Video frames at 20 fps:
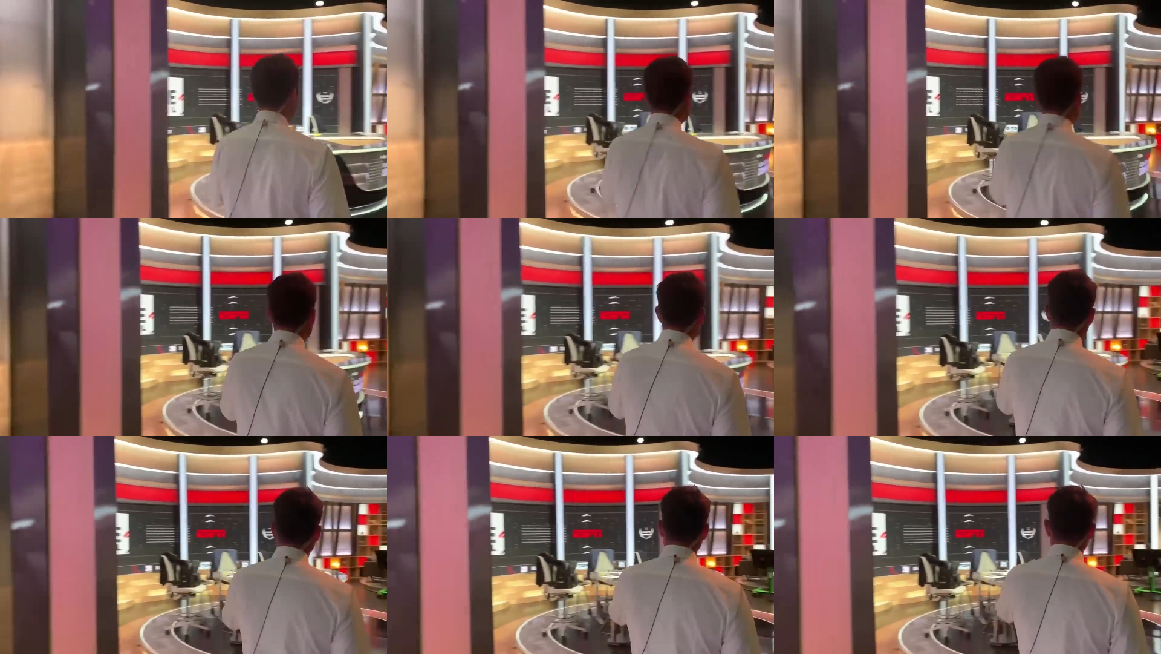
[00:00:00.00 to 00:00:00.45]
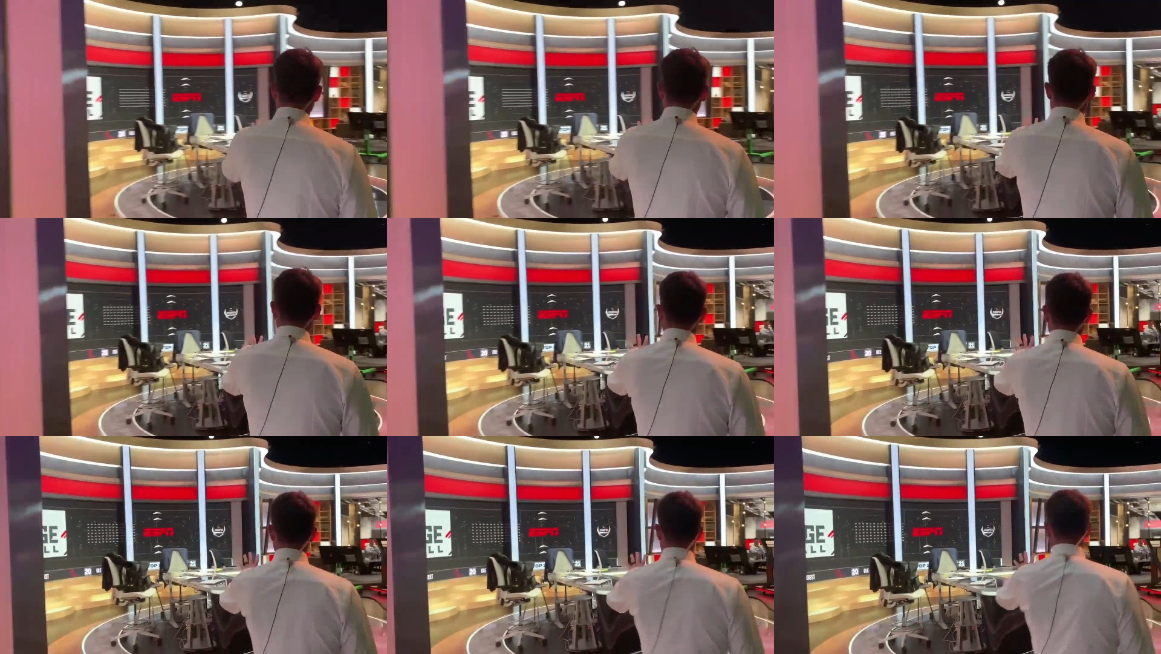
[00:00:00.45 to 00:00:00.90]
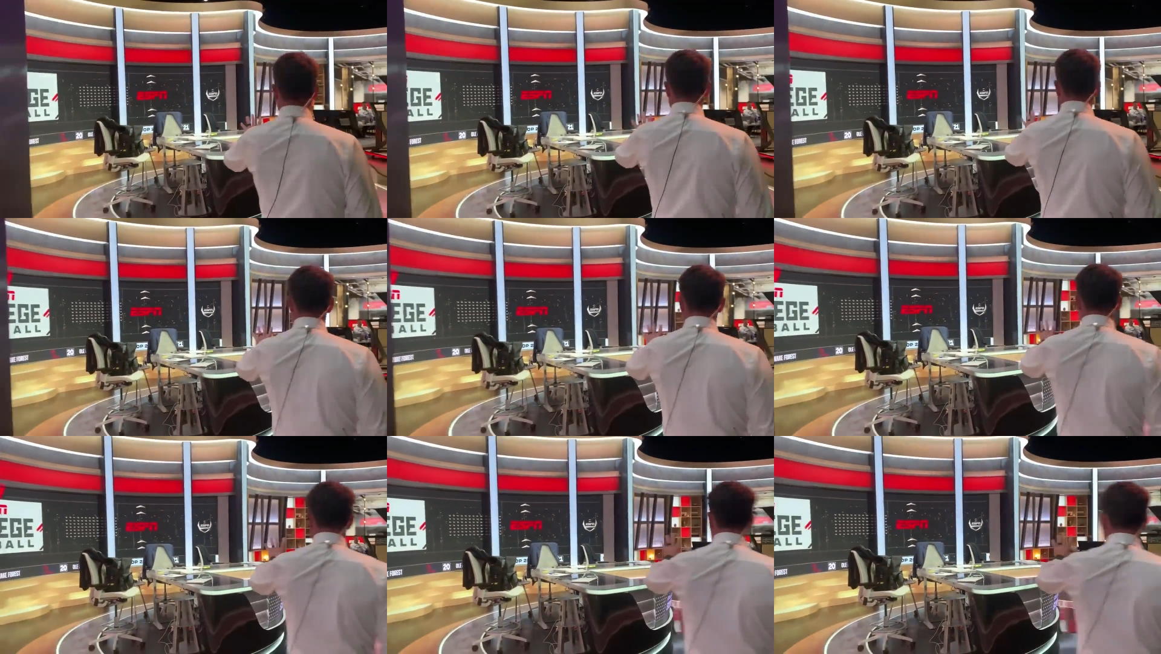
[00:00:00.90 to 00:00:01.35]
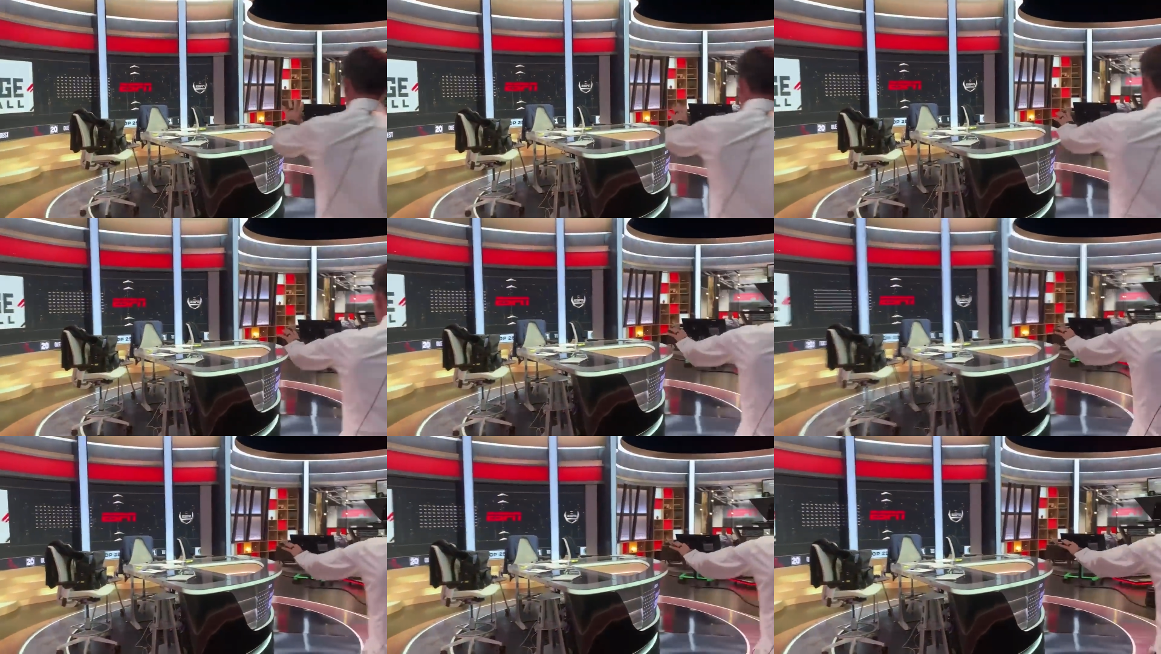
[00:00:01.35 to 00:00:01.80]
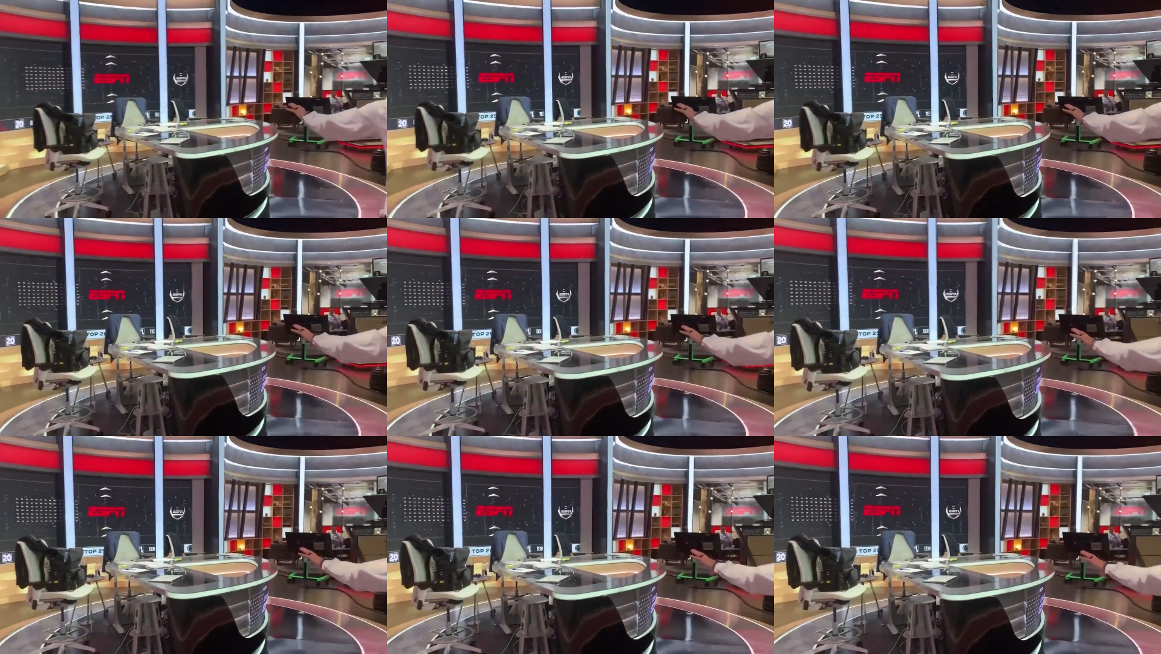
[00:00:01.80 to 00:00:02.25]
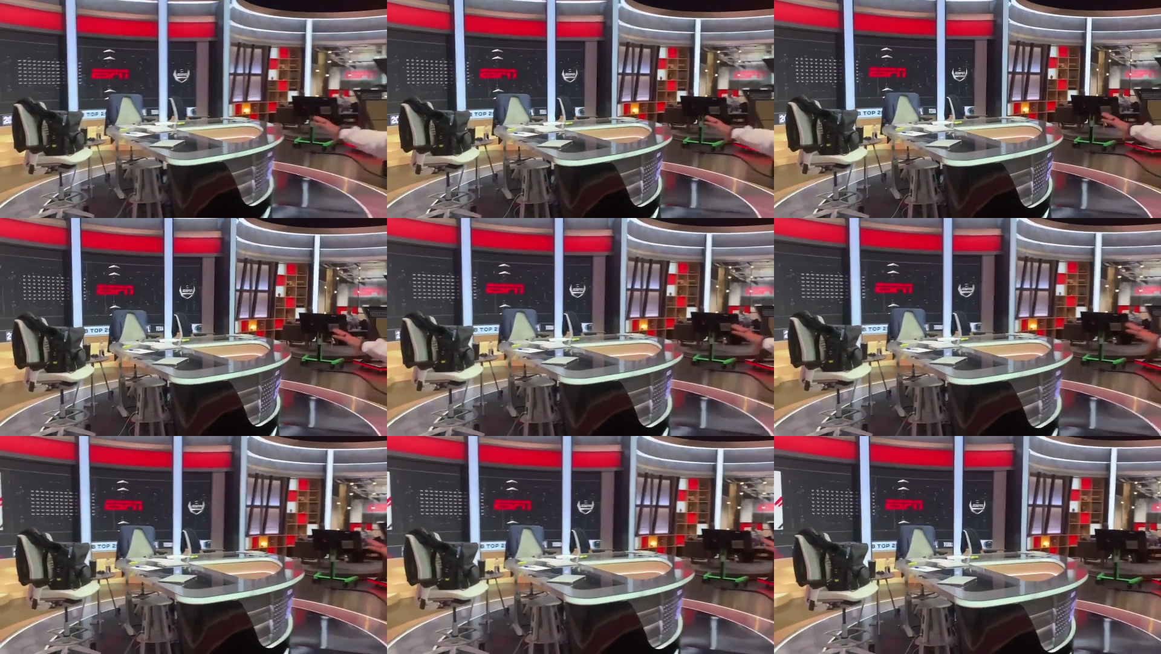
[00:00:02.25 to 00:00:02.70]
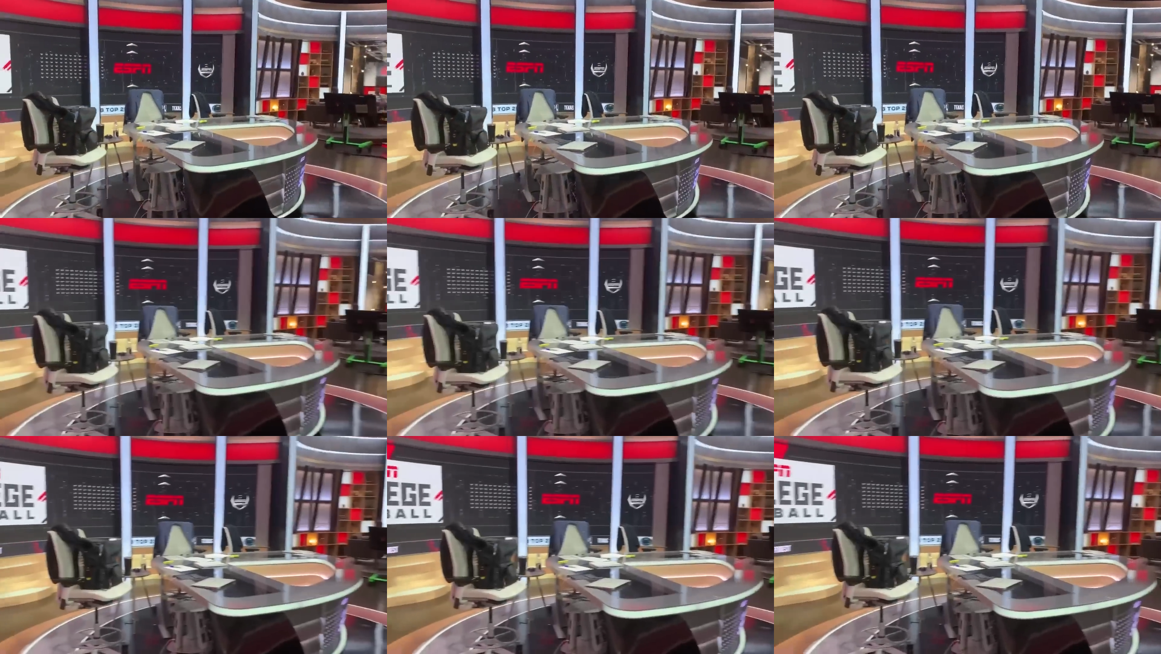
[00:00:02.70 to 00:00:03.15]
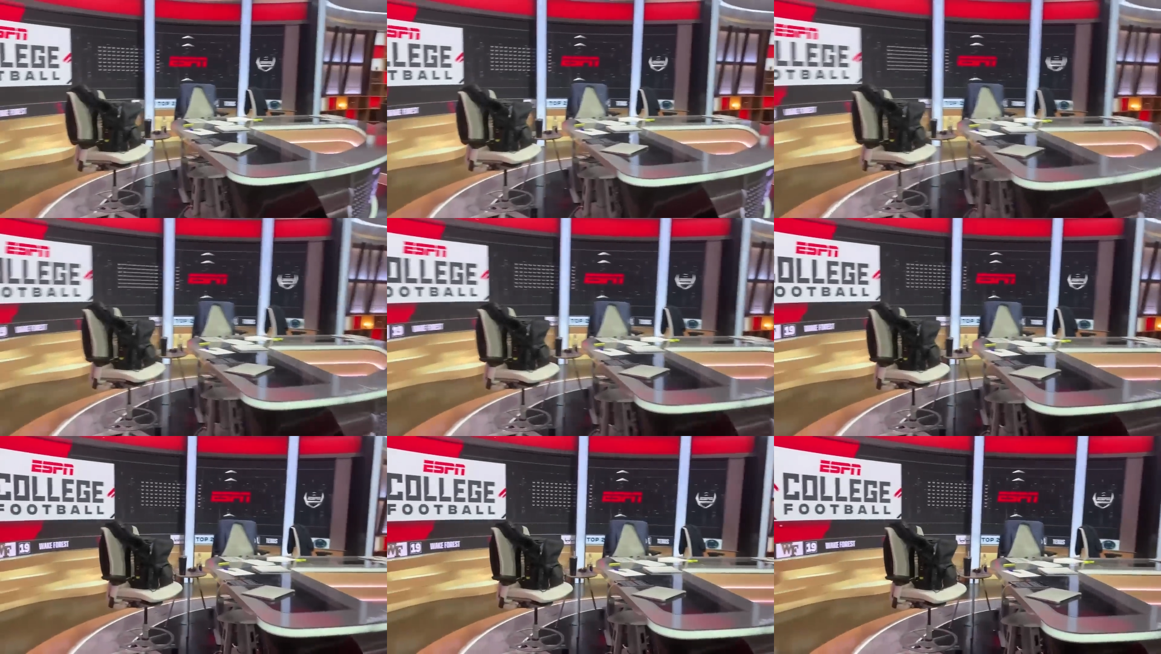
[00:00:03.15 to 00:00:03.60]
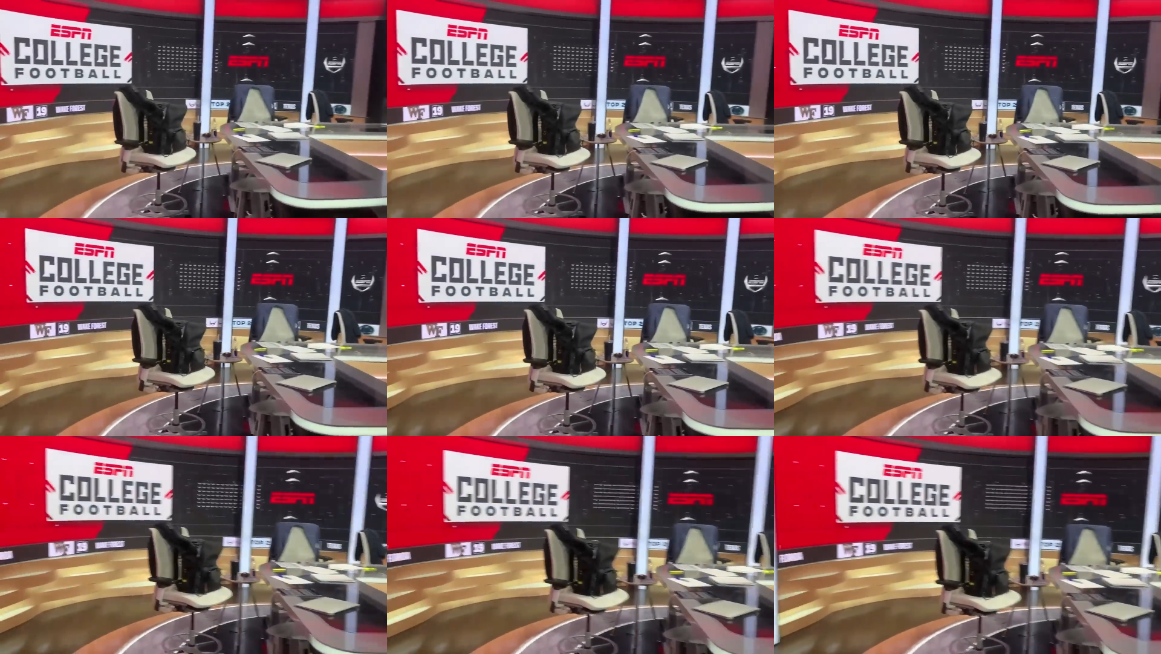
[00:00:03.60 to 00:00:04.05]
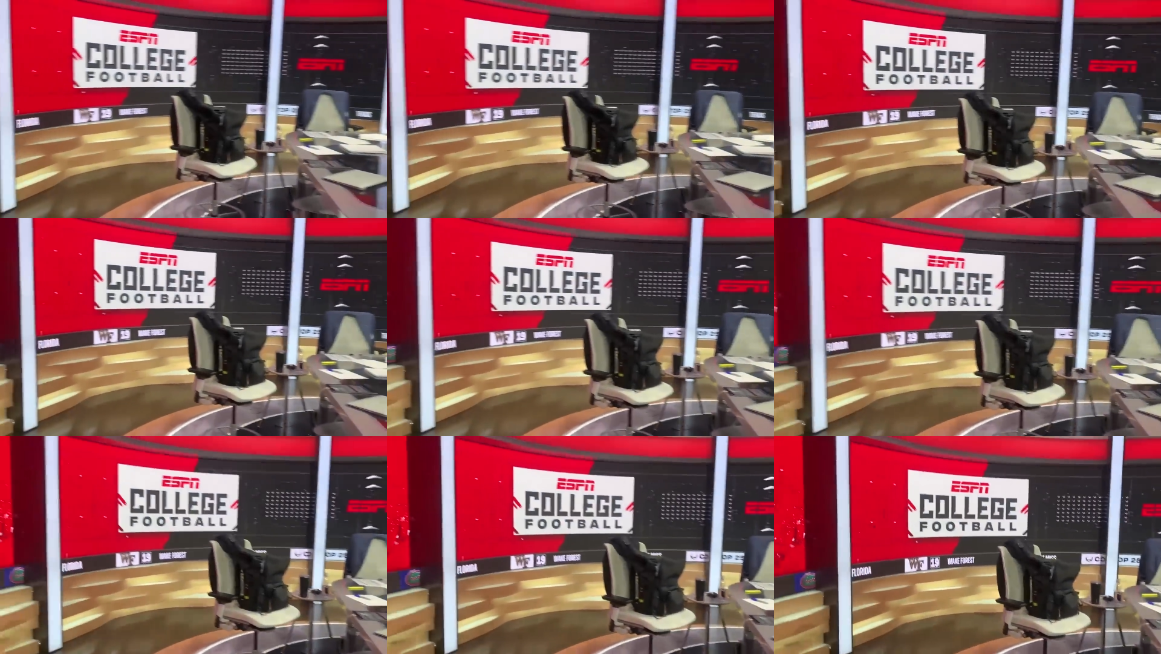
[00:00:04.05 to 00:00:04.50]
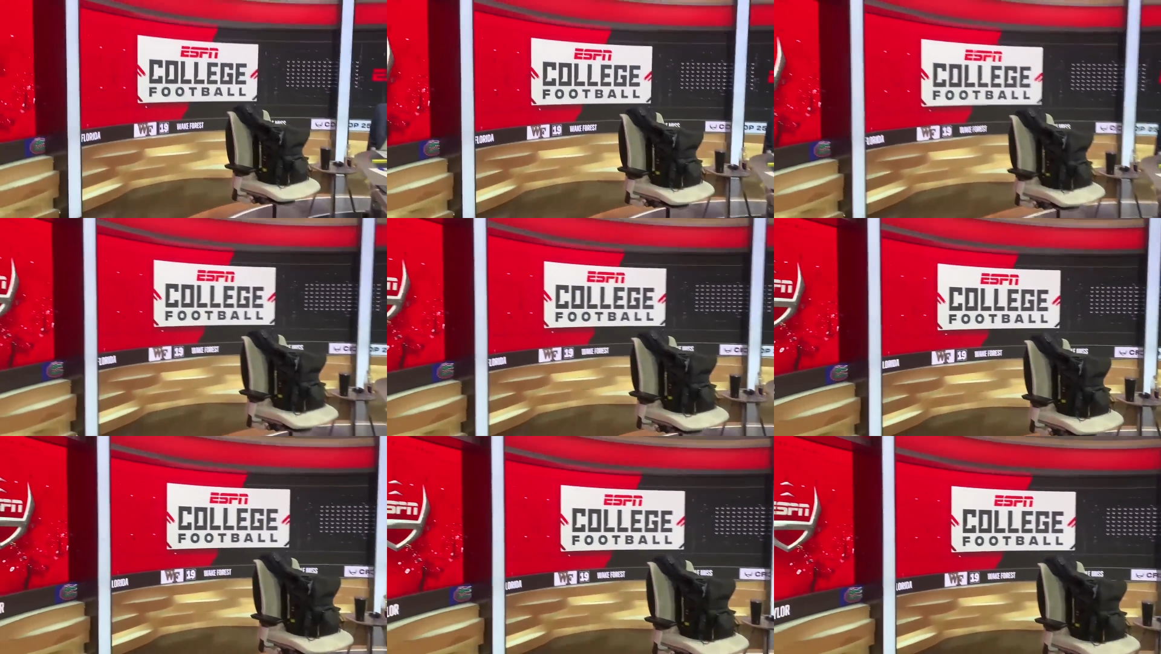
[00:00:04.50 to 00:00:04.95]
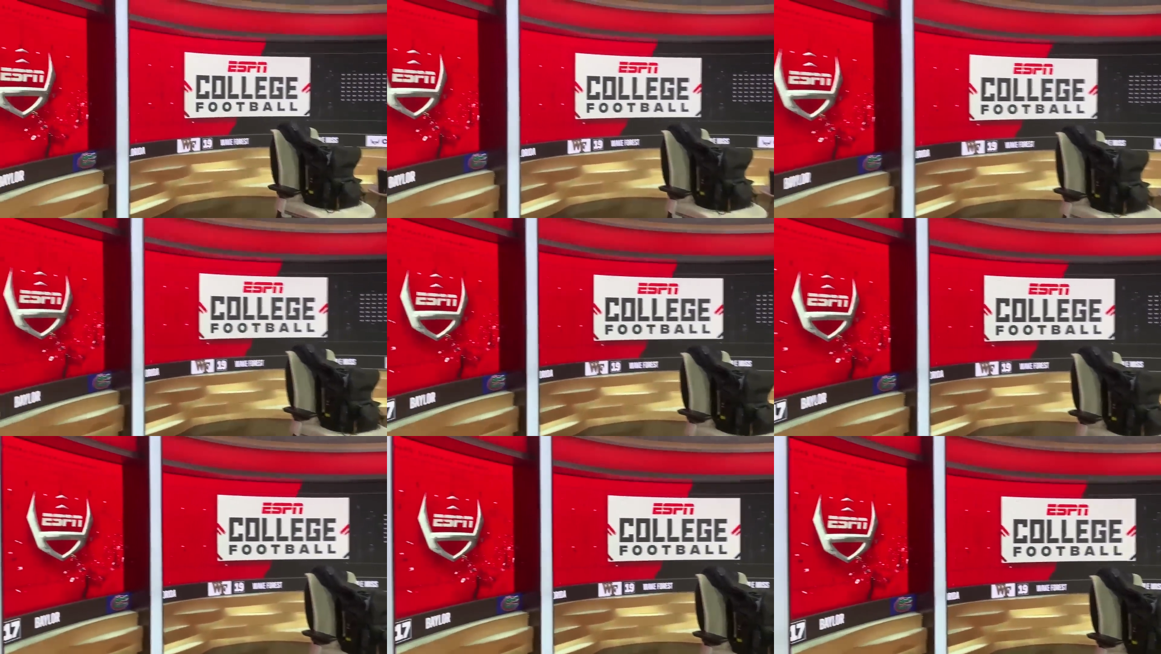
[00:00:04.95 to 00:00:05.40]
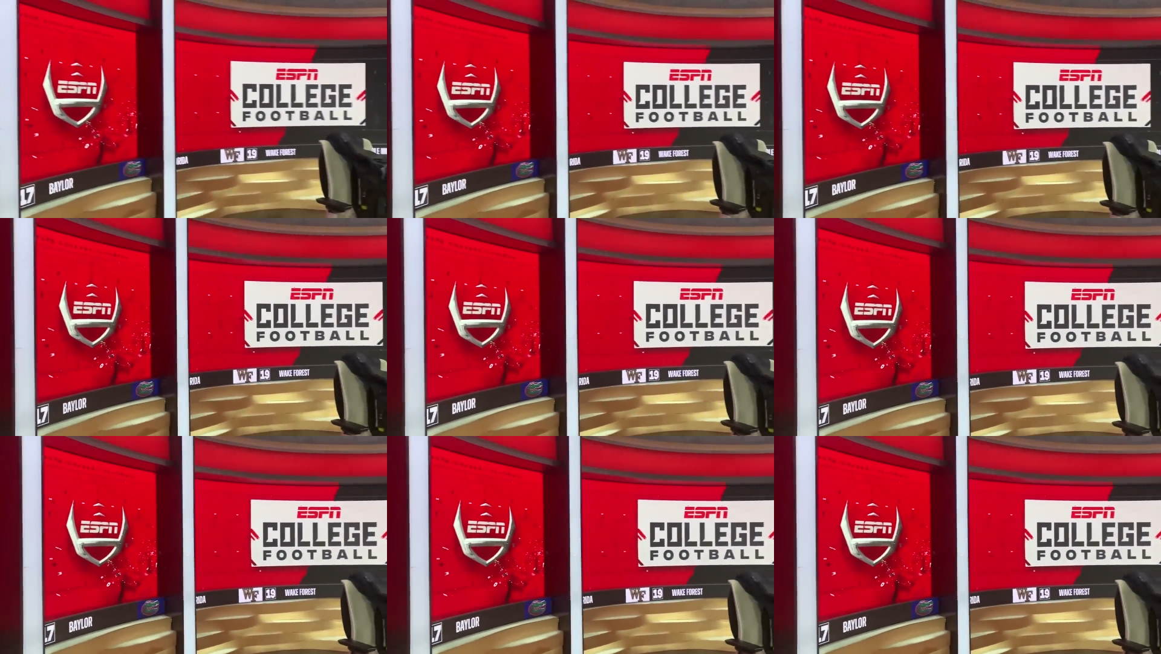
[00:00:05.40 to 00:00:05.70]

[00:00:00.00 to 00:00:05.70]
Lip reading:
Nobody's mouth can be seen.